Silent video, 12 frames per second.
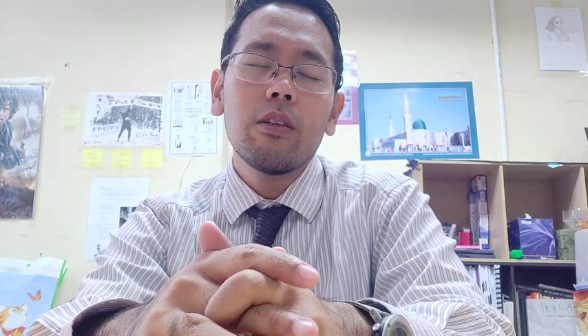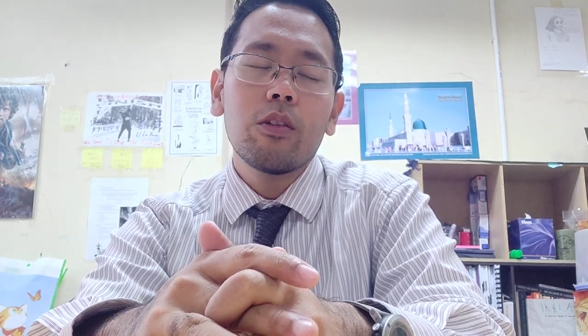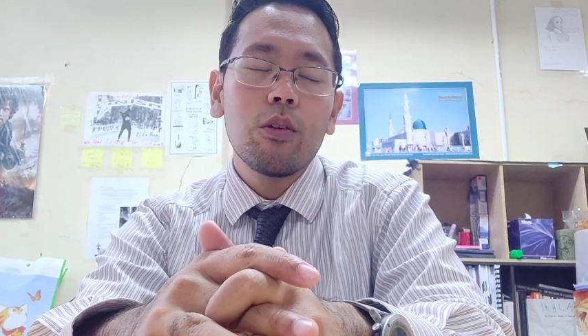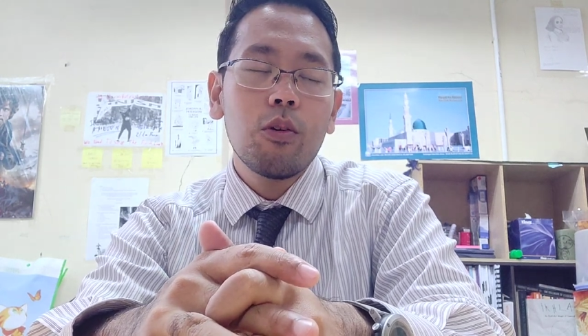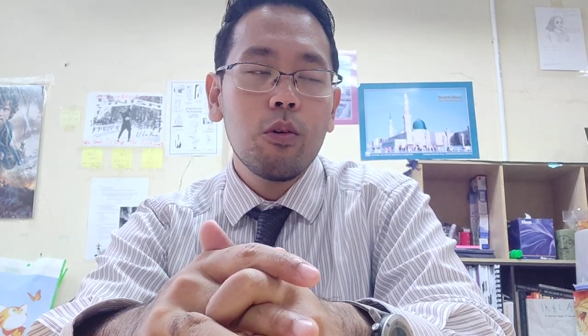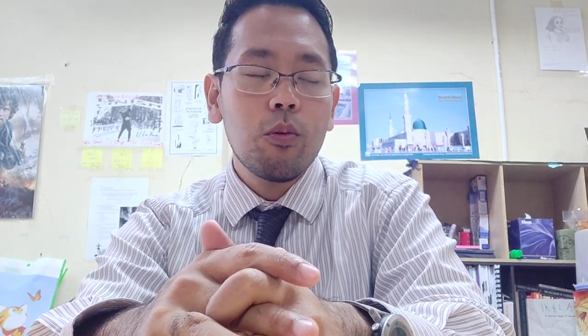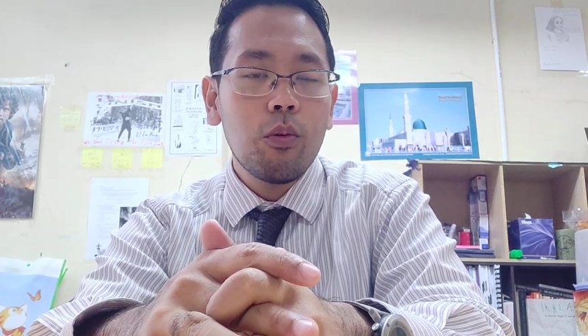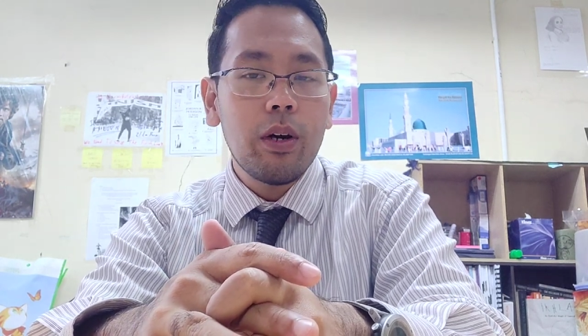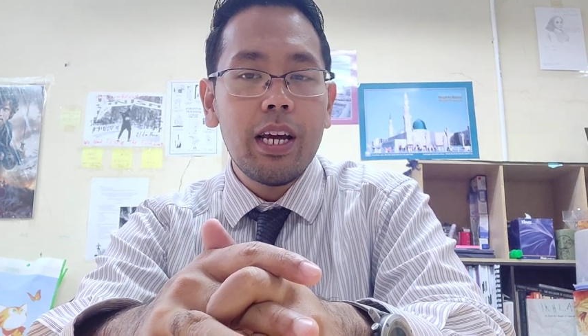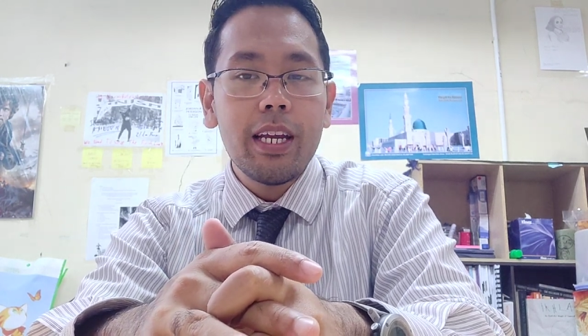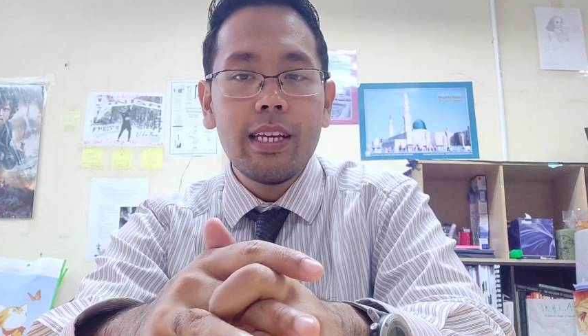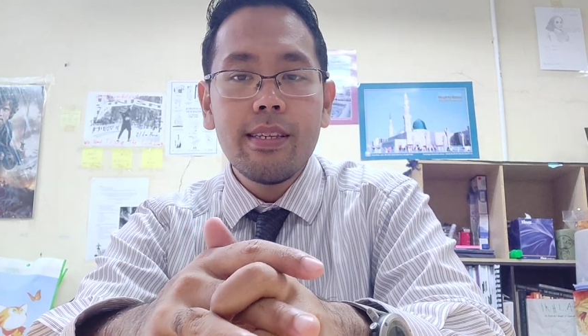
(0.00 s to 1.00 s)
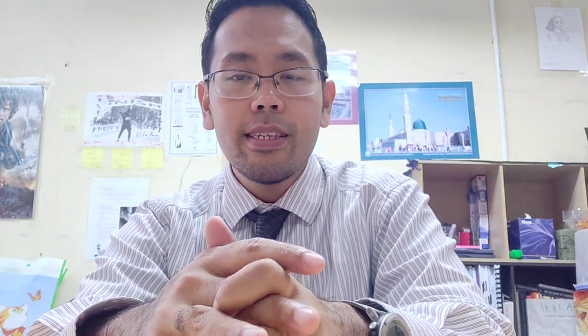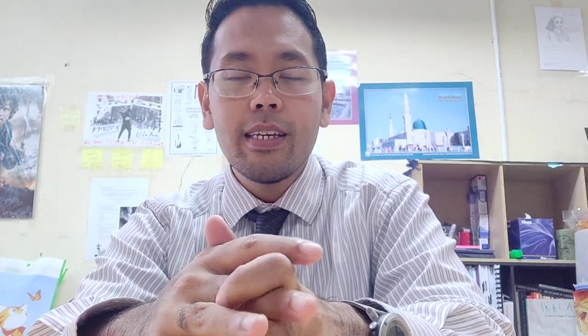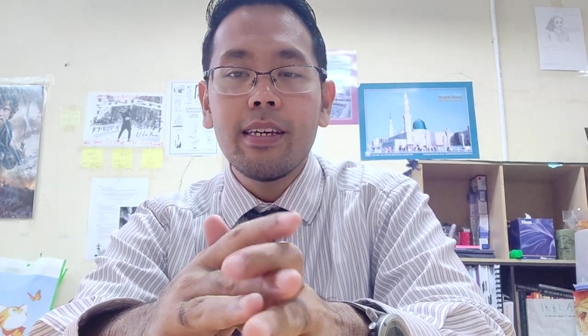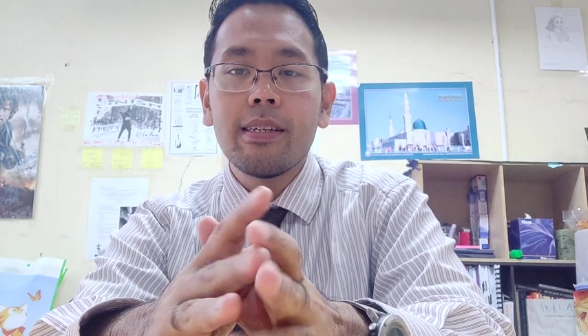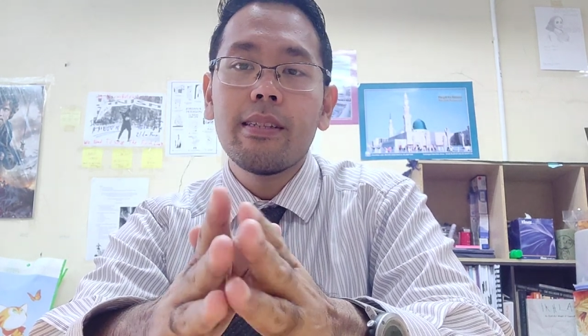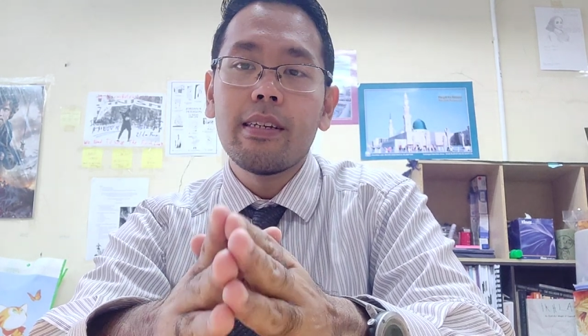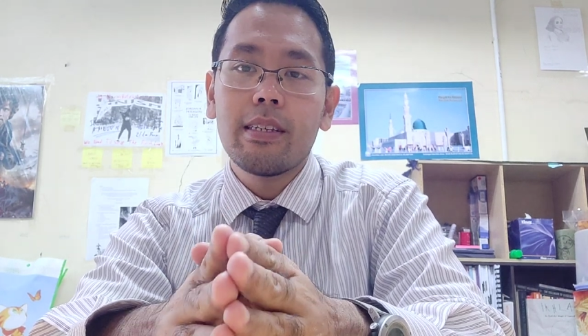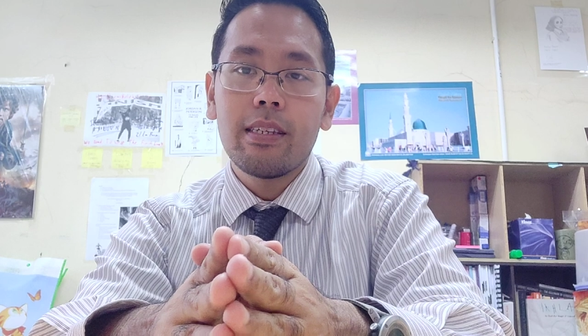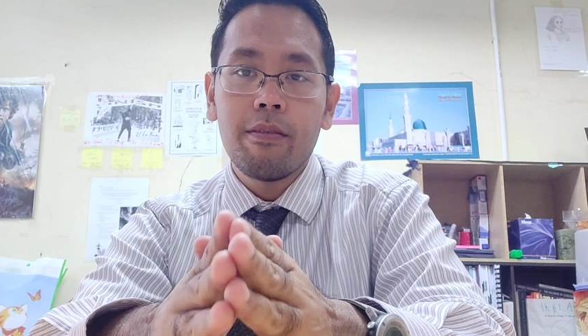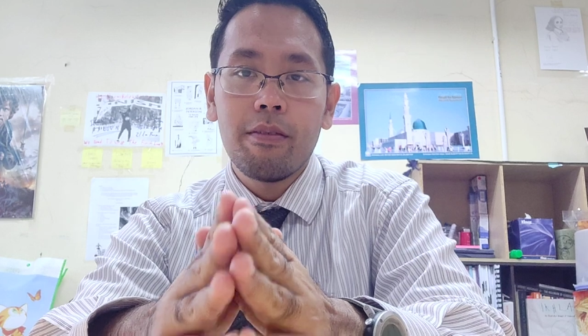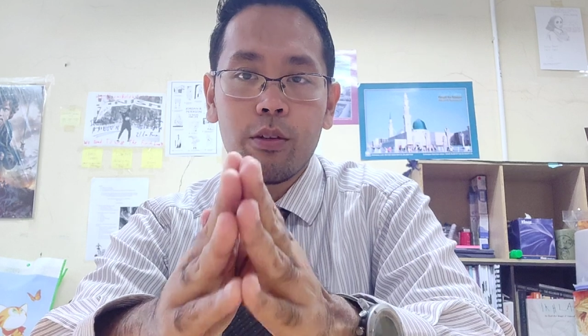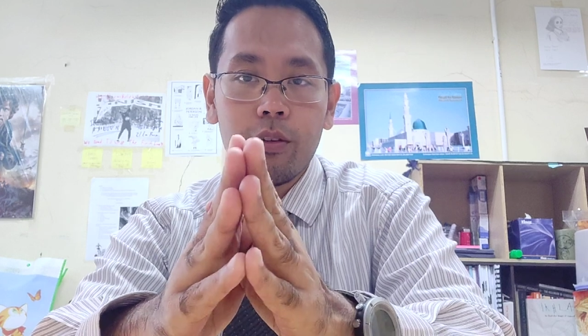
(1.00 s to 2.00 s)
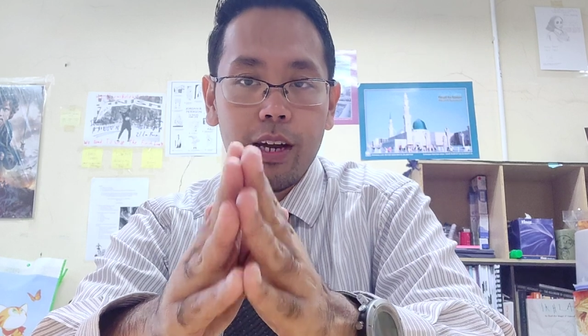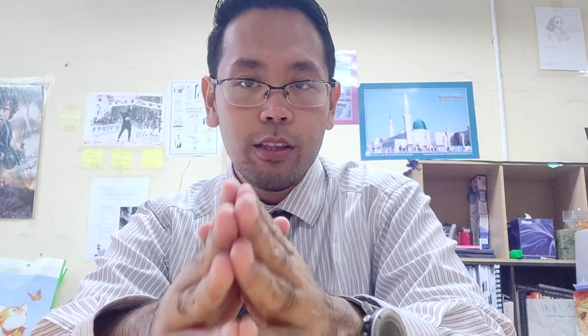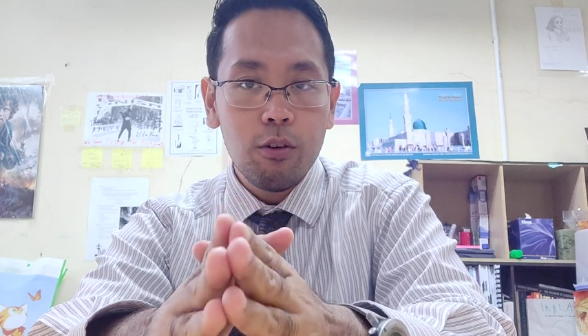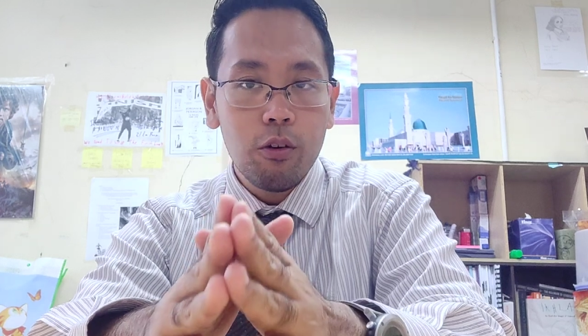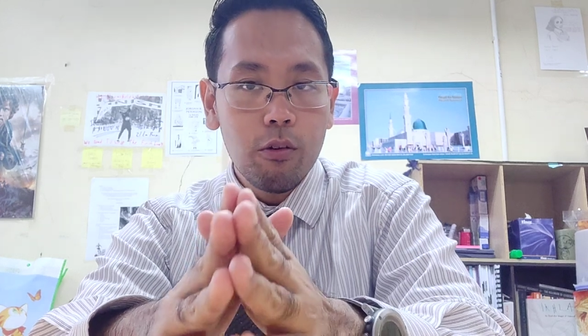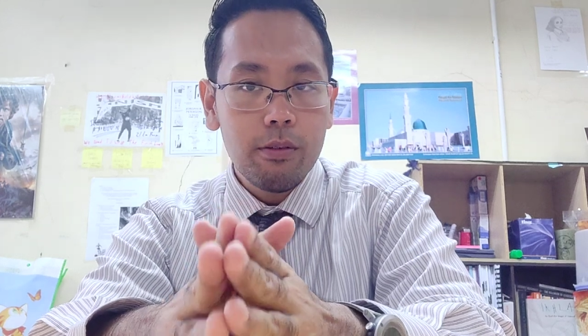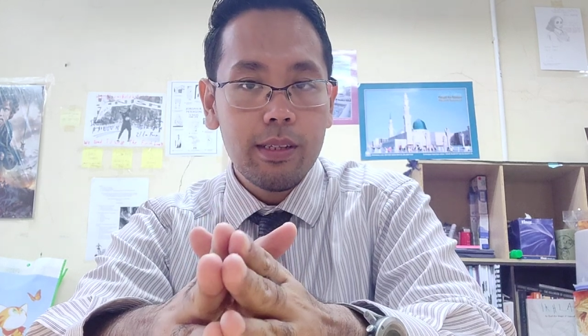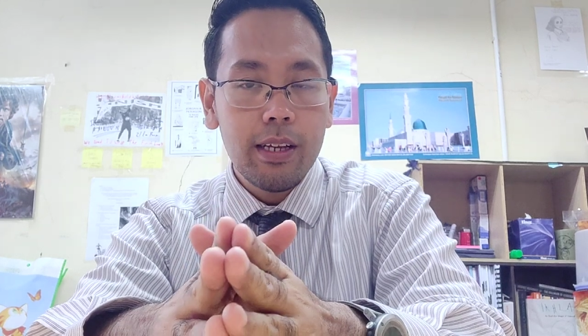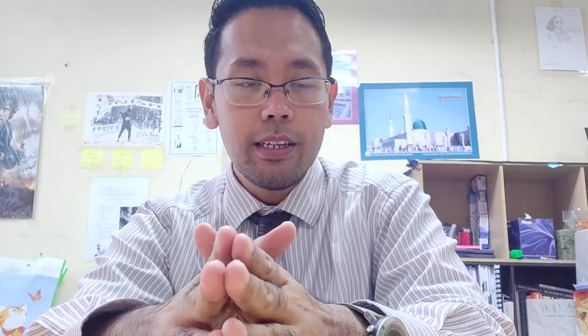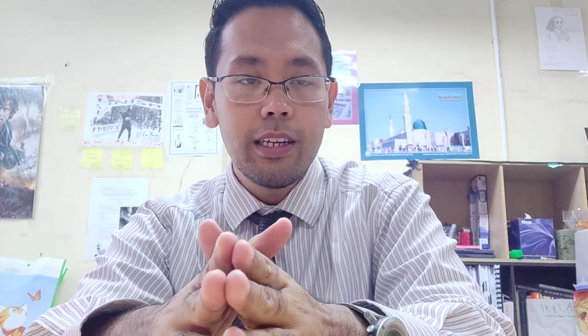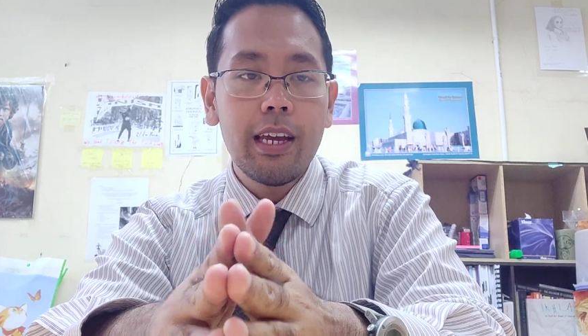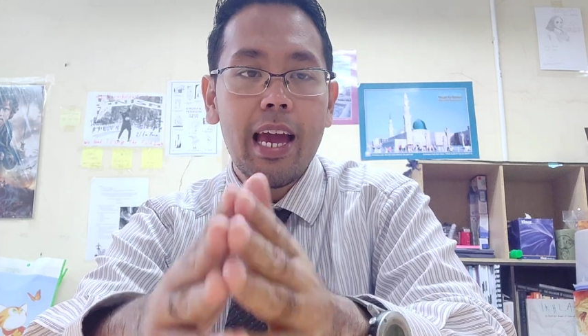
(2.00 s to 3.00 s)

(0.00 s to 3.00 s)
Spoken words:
So what I can say is this: if you try to group study,